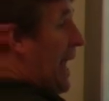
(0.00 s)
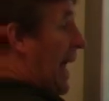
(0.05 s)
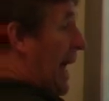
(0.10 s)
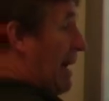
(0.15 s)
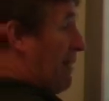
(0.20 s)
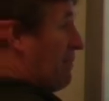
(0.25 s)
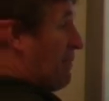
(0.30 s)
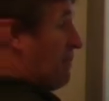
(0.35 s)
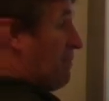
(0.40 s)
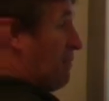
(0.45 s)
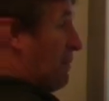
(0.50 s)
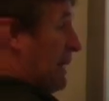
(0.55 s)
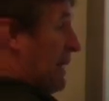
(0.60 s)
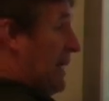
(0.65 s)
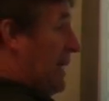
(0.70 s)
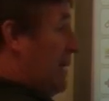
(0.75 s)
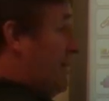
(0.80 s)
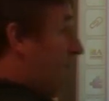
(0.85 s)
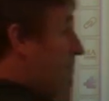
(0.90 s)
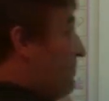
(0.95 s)
half of
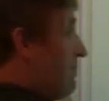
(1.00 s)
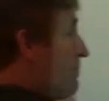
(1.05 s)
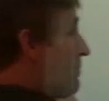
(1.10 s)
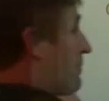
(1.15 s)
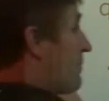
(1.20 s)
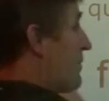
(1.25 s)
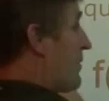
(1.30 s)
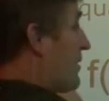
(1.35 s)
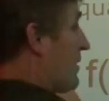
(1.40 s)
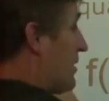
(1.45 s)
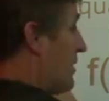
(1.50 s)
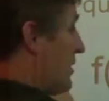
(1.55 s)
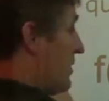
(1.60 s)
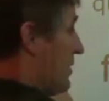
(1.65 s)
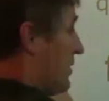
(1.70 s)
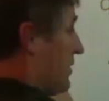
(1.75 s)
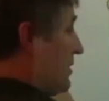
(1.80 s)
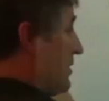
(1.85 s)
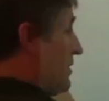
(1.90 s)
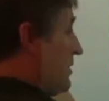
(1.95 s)
b.
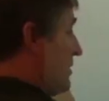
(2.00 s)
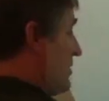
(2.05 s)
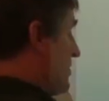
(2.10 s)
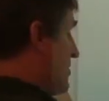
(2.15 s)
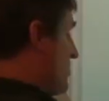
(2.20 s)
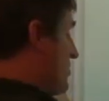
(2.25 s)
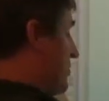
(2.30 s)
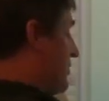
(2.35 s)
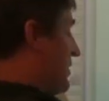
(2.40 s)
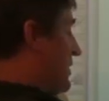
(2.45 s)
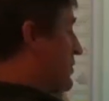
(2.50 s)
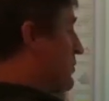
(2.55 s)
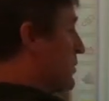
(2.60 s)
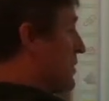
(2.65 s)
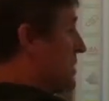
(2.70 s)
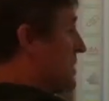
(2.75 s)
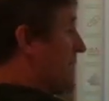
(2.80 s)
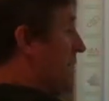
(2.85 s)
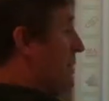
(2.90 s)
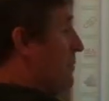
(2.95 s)
So this
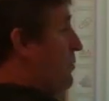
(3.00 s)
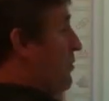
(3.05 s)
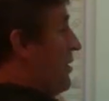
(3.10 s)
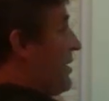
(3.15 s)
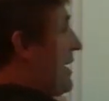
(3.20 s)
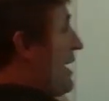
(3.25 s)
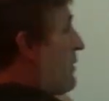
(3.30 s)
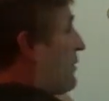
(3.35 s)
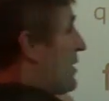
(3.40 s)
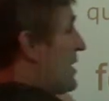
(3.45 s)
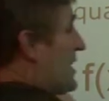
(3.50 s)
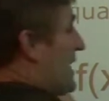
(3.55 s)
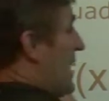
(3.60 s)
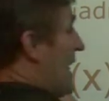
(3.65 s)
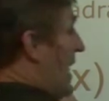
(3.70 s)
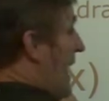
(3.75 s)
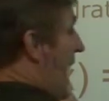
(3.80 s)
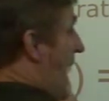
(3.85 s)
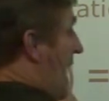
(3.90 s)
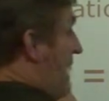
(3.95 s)
was step 1. Now we're going to
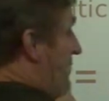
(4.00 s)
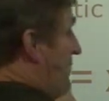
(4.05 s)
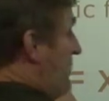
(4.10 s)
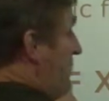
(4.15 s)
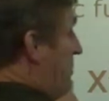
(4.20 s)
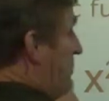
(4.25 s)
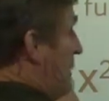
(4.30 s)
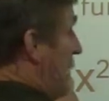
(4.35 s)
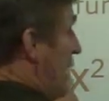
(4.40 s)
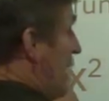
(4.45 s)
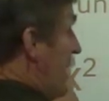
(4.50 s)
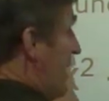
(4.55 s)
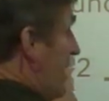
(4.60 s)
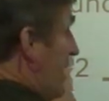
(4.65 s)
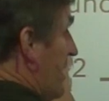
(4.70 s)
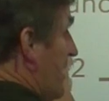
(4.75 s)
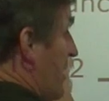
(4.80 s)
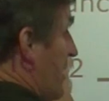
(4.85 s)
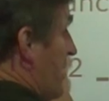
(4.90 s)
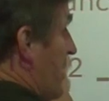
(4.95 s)
take half of b.
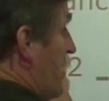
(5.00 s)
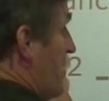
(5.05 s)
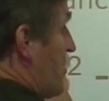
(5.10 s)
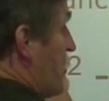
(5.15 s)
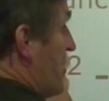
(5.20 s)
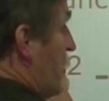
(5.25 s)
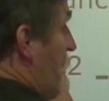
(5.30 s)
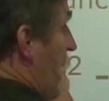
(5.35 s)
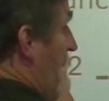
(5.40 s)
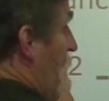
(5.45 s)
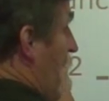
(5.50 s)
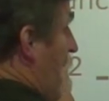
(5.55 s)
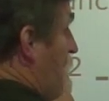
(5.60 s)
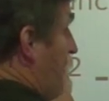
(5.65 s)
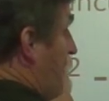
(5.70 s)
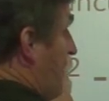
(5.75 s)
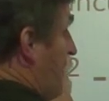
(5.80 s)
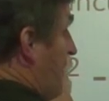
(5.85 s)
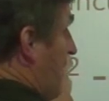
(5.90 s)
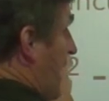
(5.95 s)
So
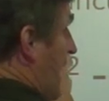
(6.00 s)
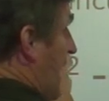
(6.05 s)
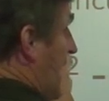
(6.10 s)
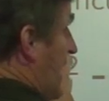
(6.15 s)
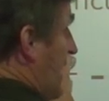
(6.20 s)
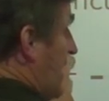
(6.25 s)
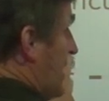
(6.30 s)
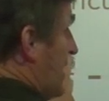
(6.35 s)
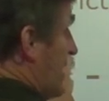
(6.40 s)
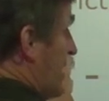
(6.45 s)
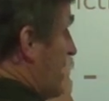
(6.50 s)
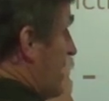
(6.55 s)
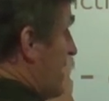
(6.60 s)
half of 8